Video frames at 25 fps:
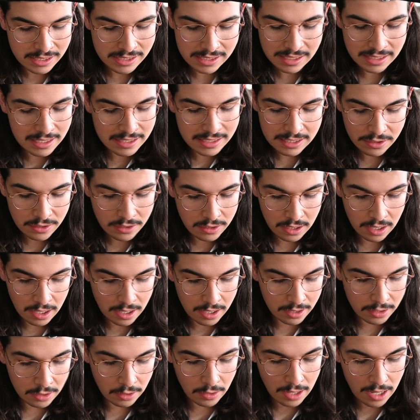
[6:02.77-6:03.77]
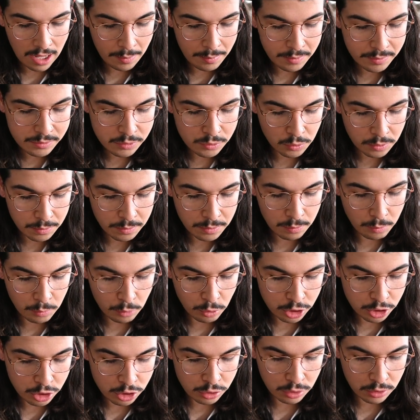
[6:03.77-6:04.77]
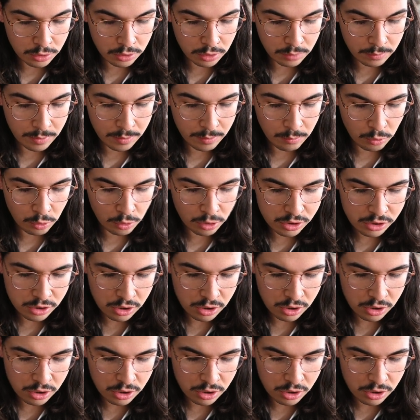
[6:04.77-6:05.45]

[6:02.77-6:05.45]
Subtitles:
it's in the terracotta, it'll help absorb the moisture a little bit more.